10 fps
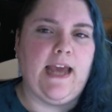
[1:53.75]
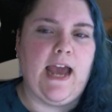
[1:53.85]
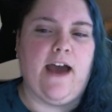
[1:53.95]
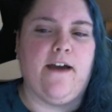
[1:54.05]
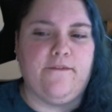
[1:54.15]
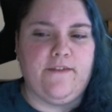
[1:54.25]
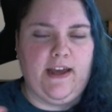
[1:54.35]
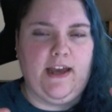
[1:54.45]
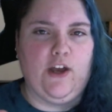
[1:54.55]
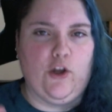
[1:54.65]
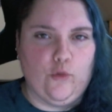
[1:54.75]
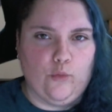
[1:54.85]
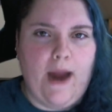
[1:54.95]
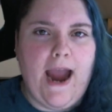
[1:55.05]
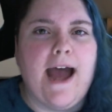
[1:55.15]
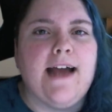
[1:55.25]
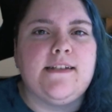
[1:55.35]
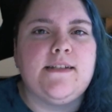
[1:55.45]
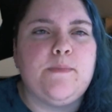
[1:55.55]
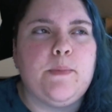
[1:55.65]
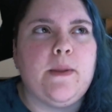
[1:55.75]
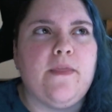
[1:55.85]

have a grasp